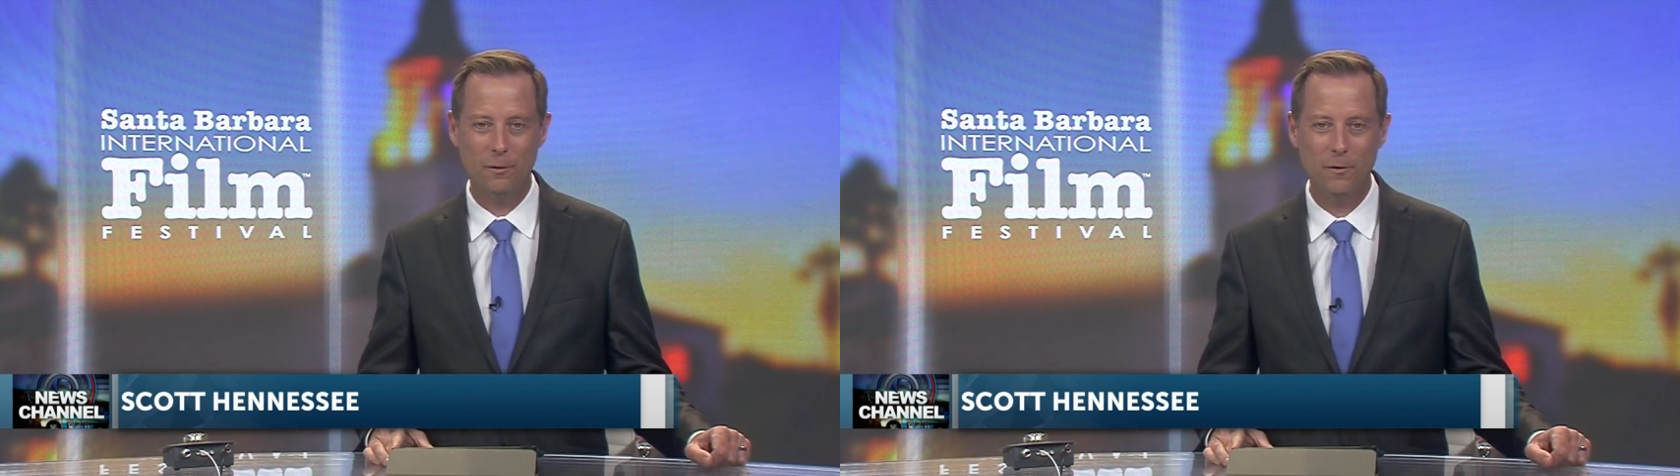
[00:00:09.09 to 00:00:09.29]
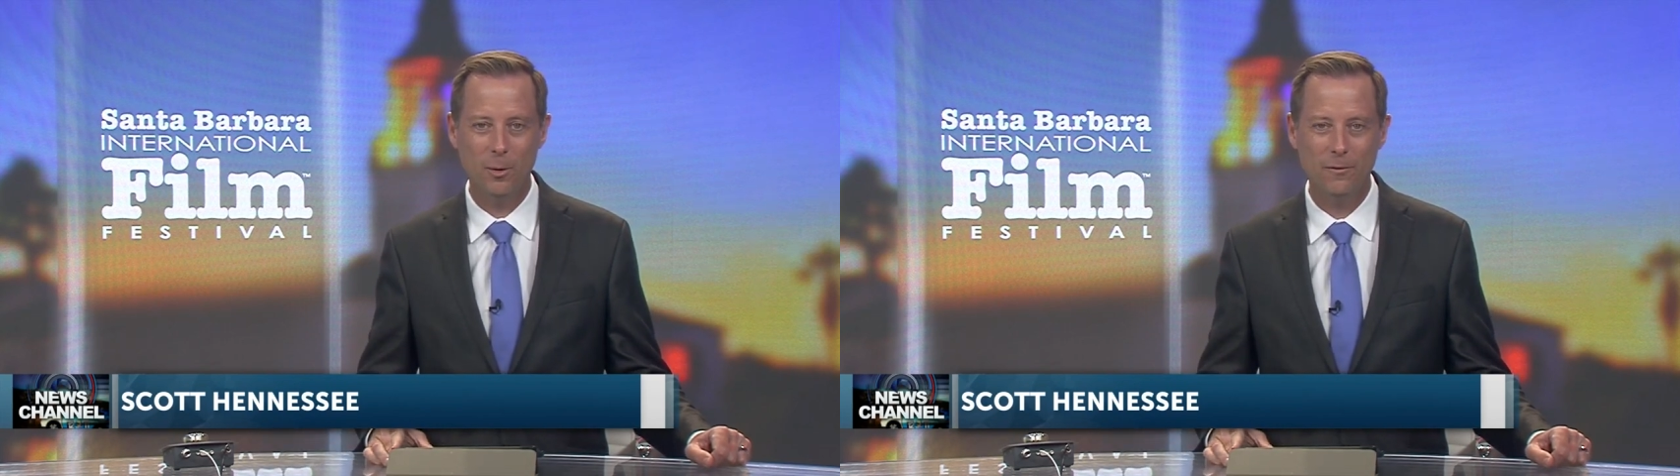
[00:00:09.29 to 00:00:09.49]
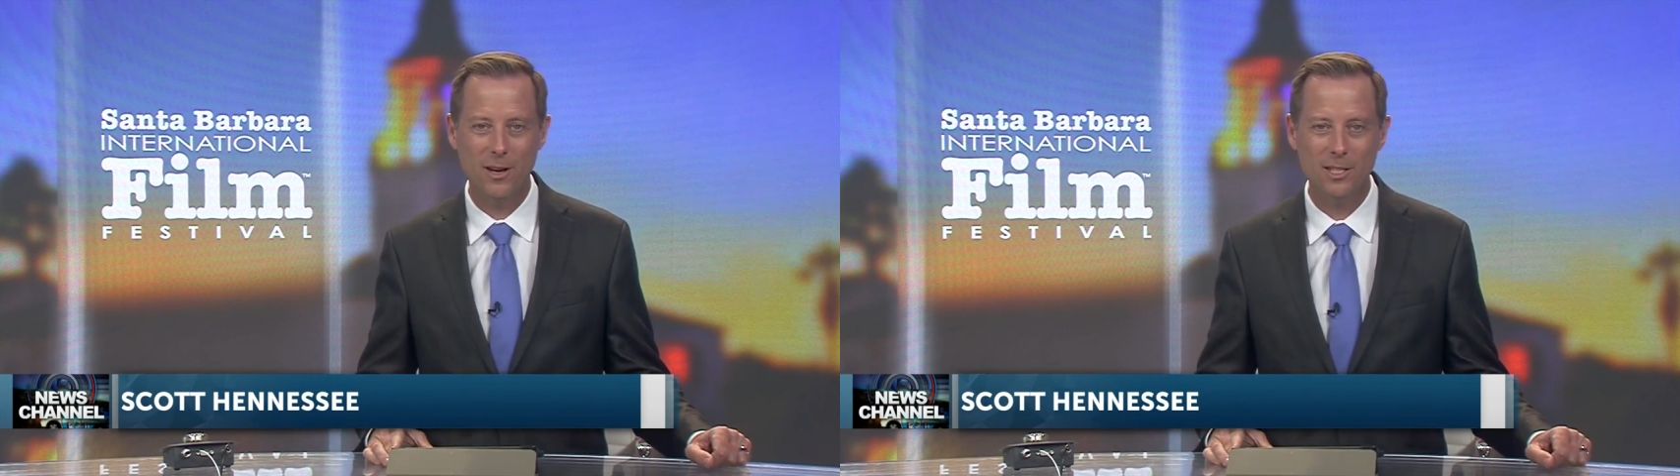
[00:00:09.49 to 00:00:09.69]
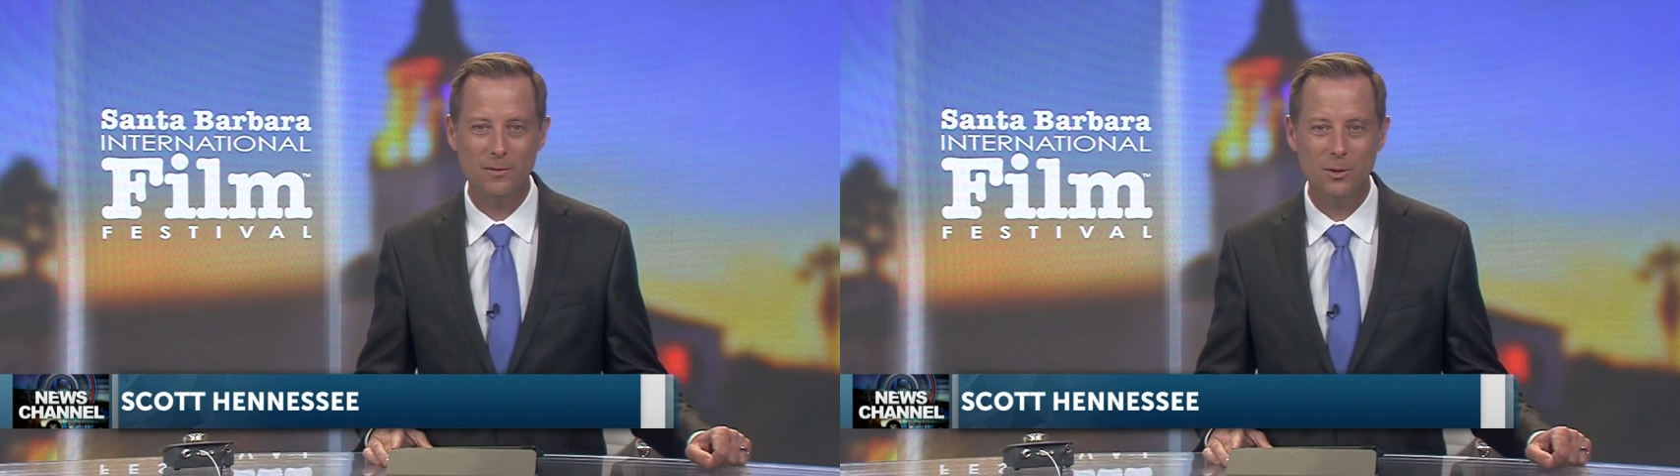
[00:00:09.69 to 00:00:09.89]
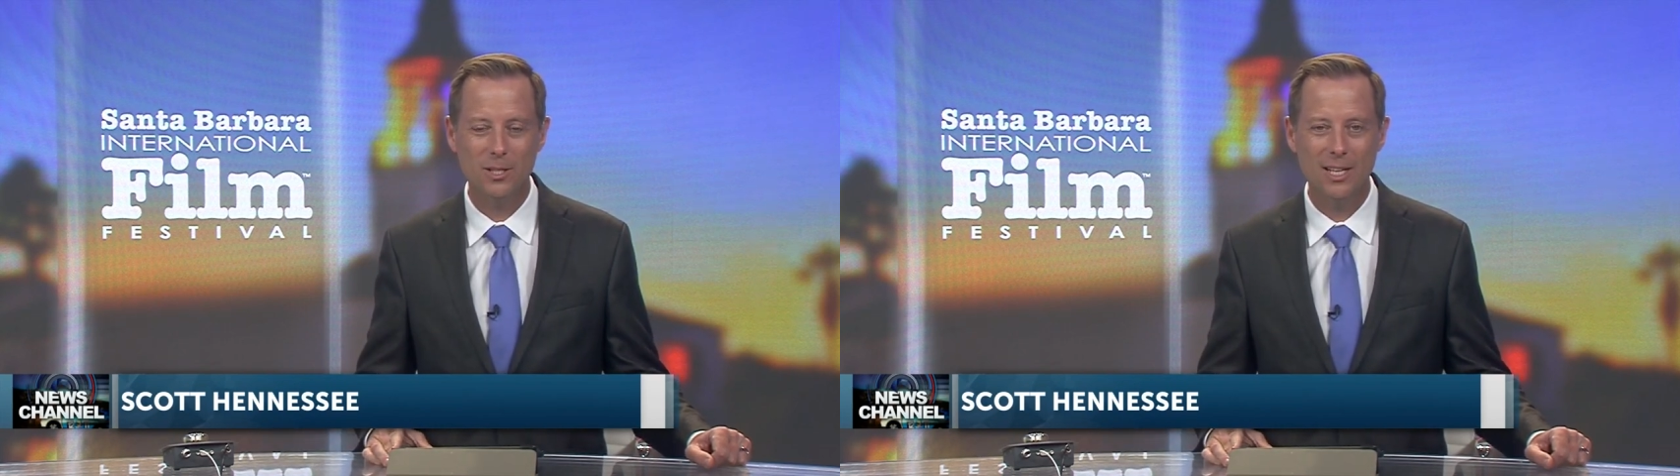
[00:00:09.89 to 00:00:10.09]
Film
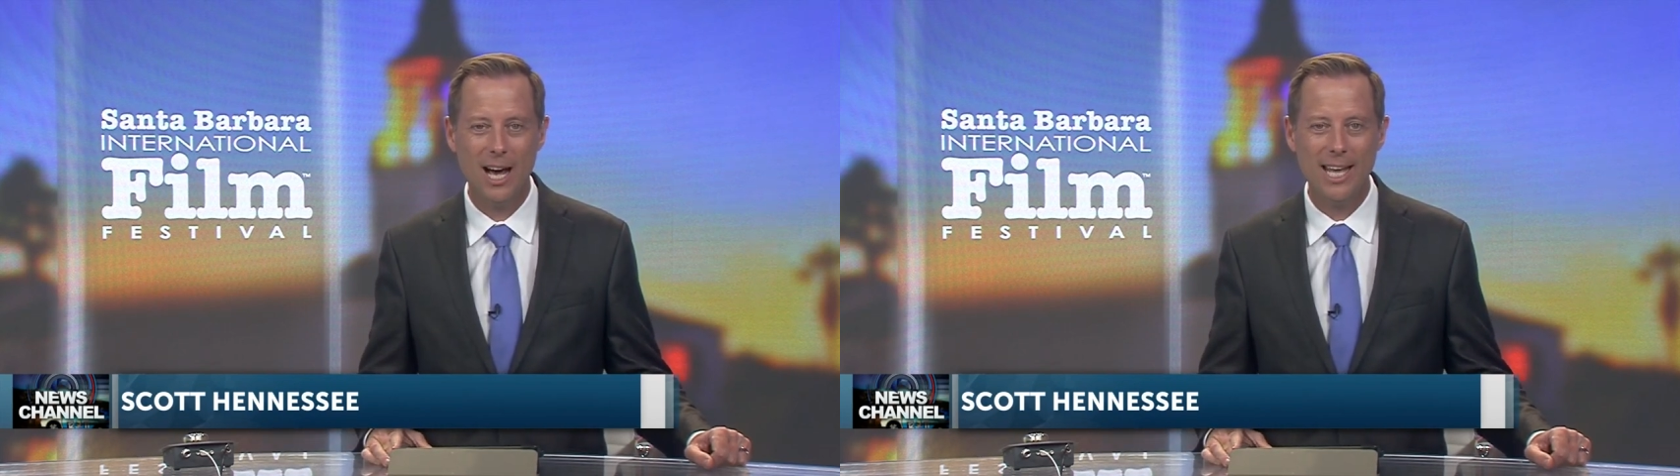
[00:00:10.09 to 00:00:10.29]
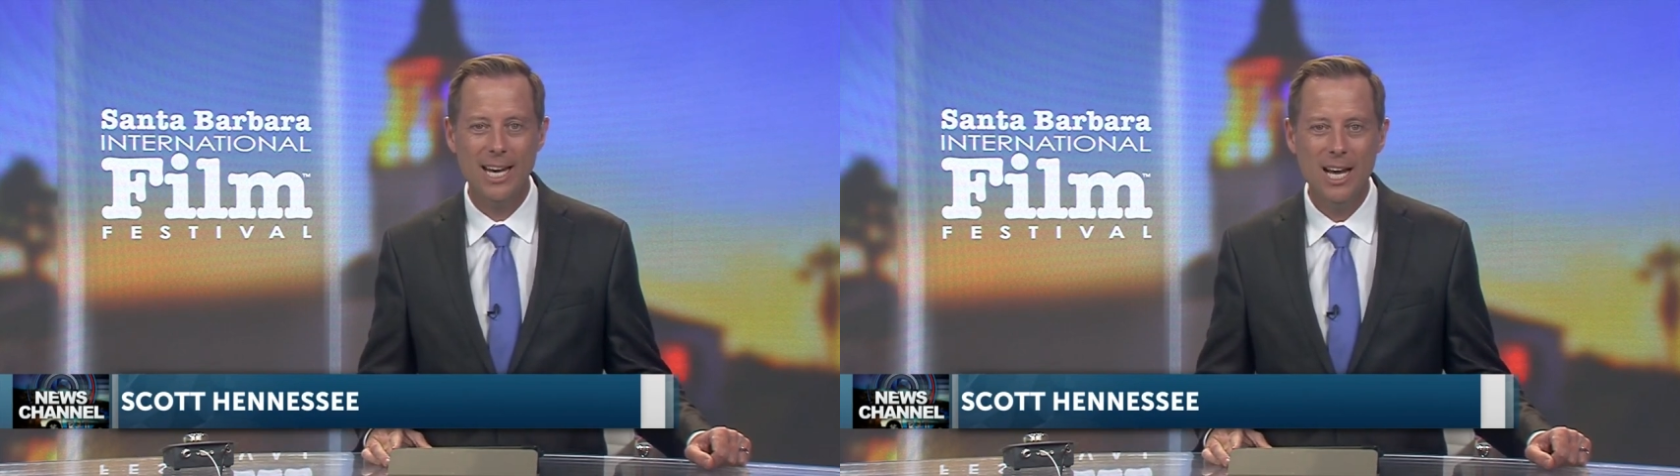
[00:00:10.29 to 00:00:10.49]
Festival tonight.